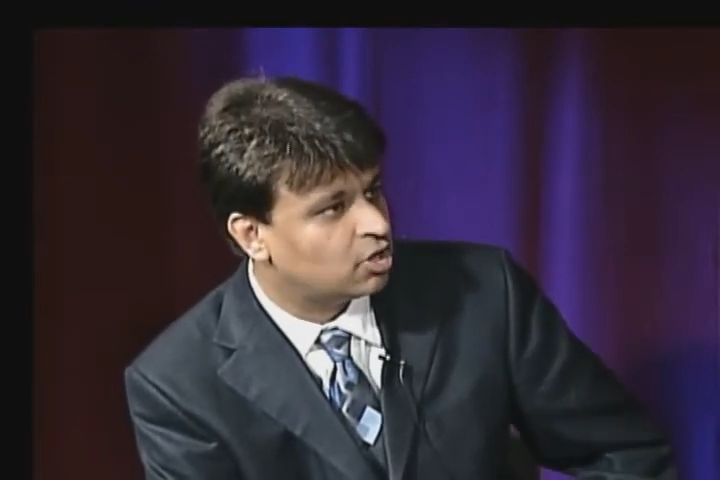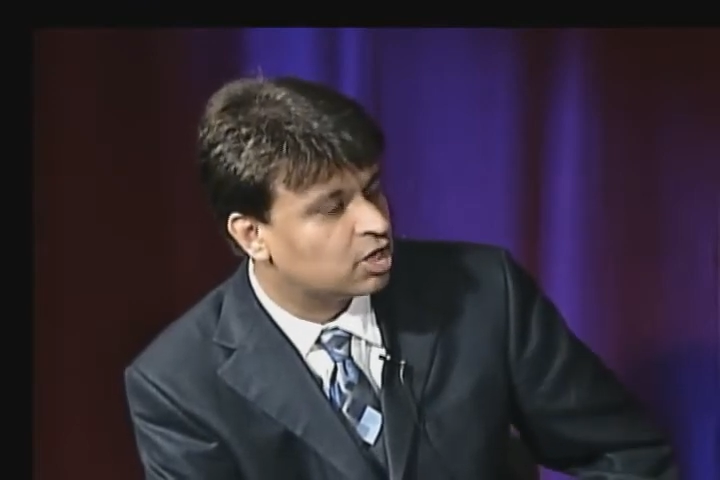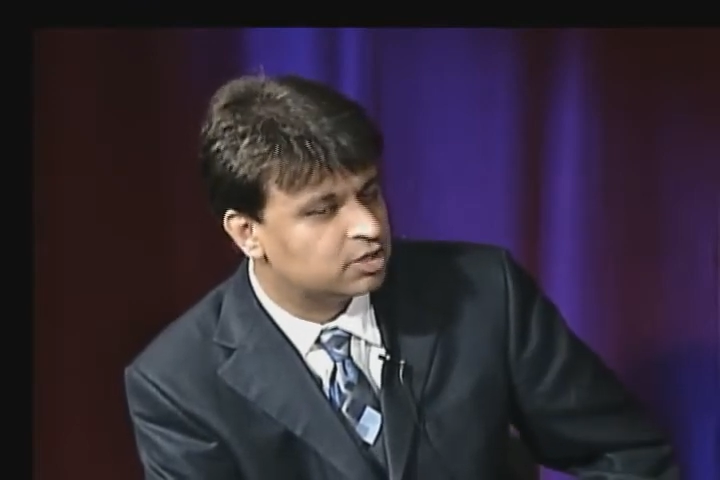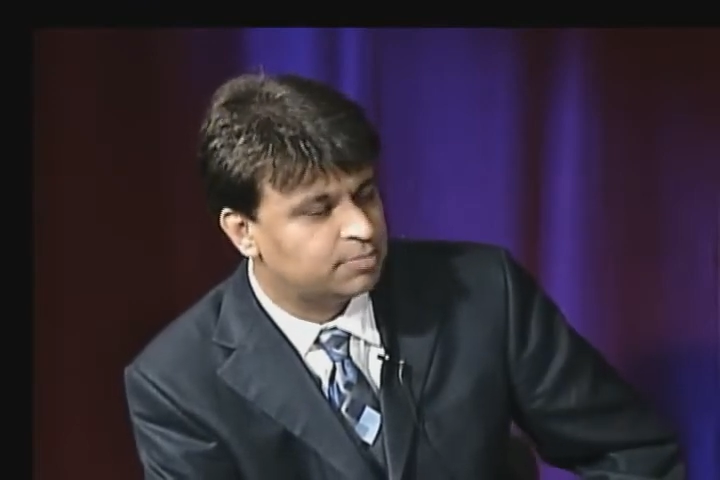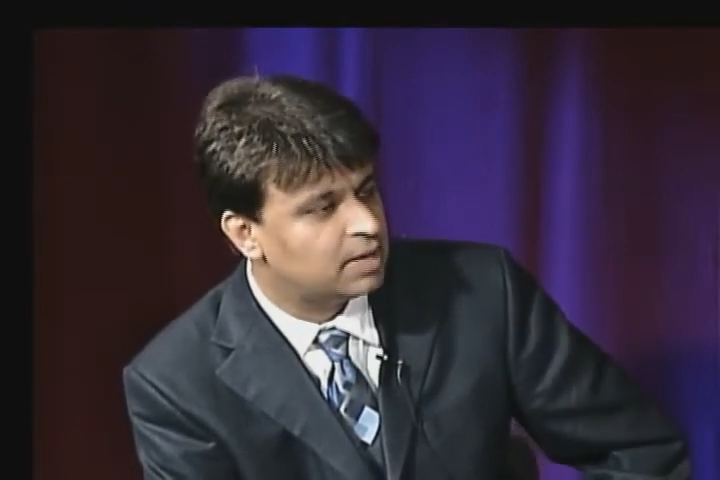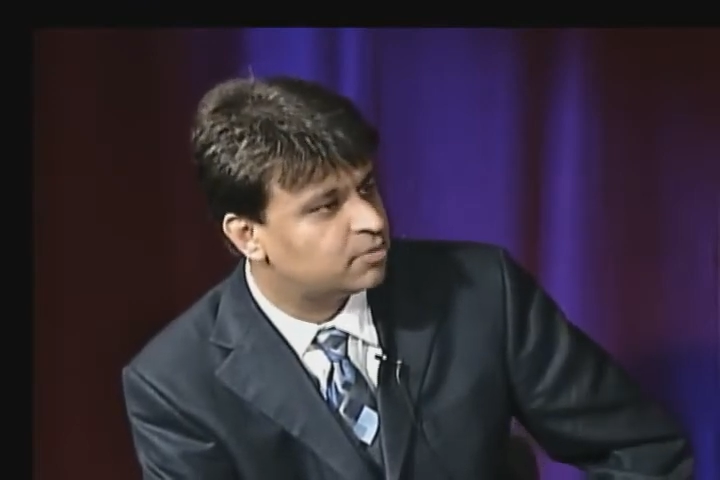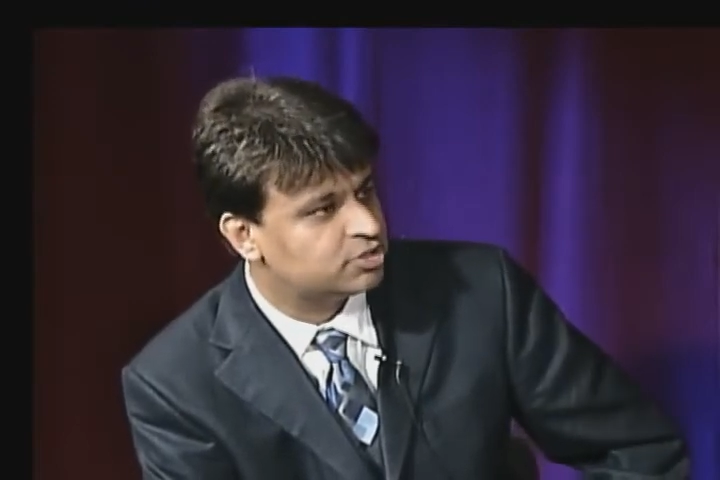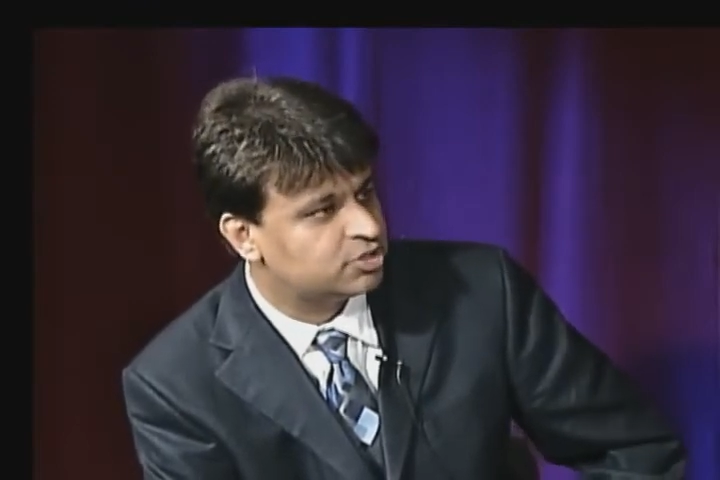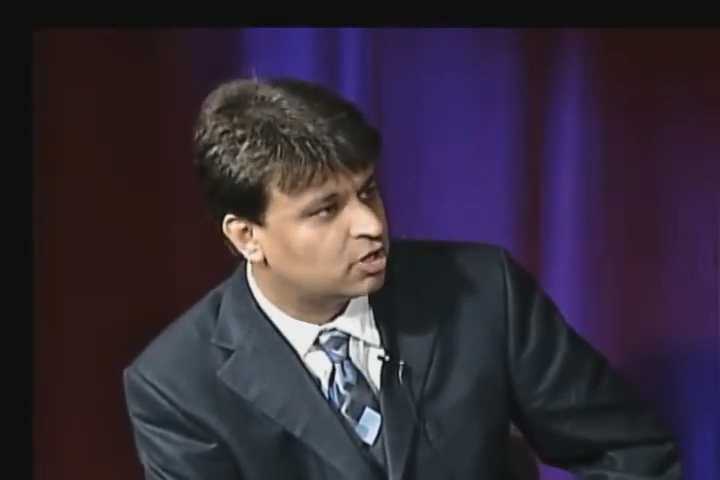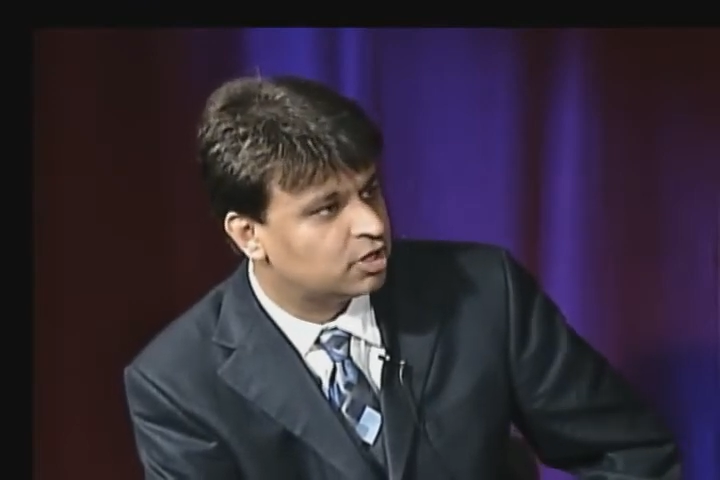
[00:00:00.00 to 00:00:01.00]
locked in paper
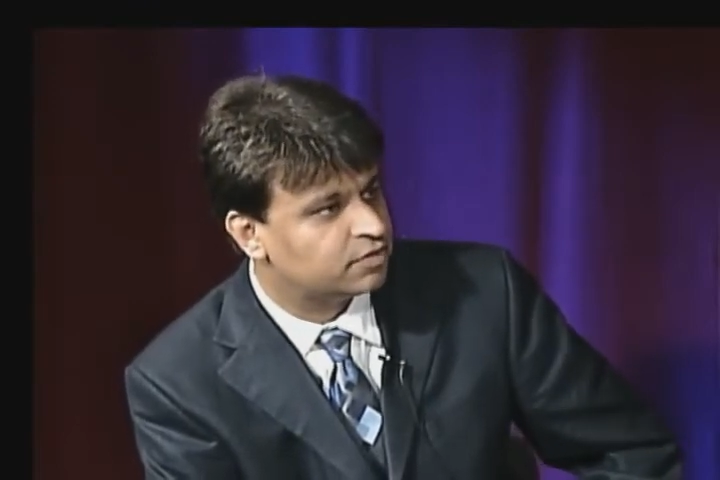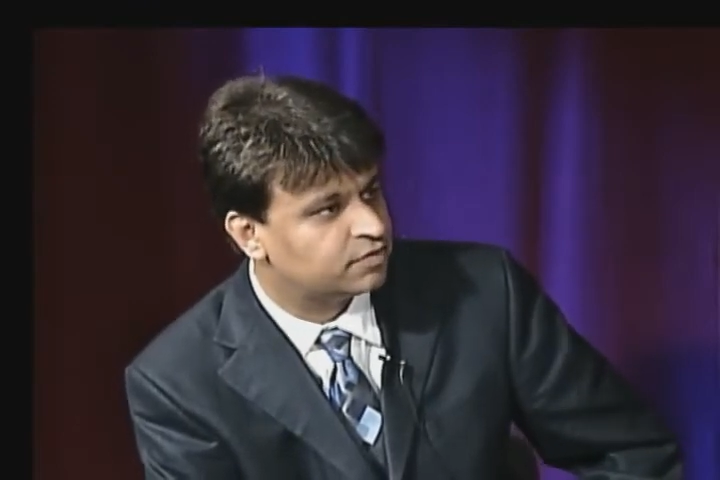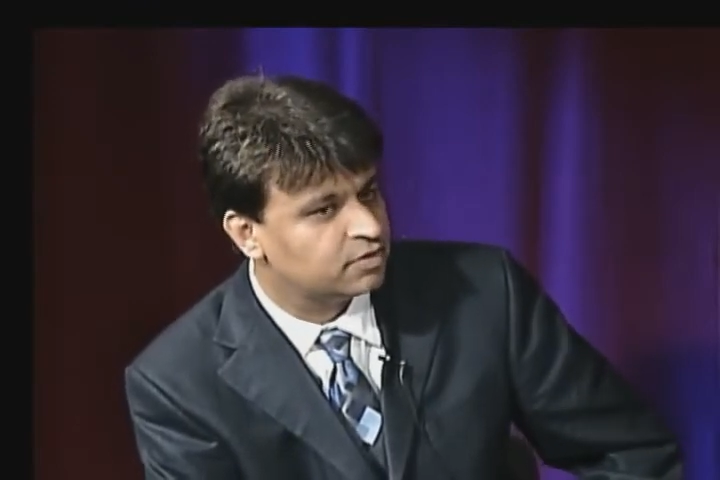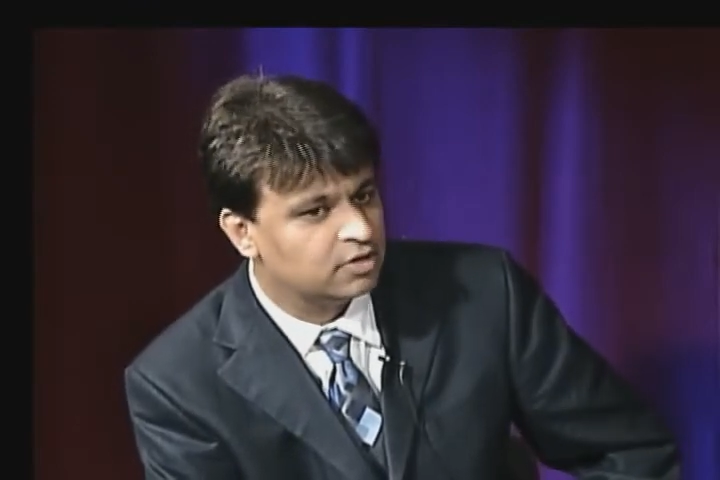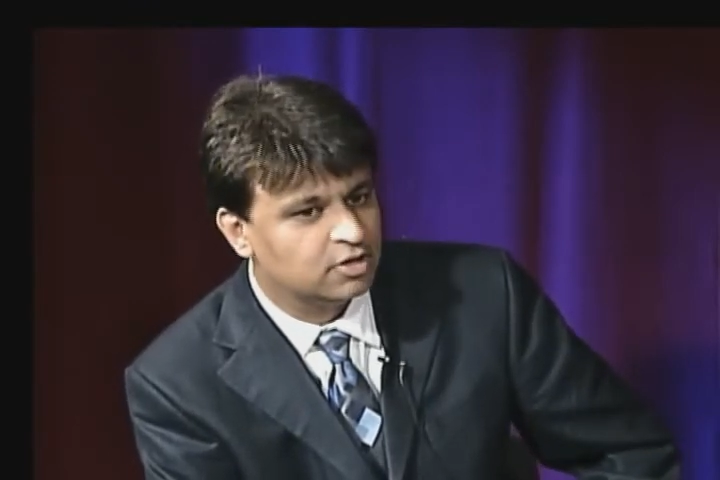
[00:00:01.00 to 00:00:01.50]
charts,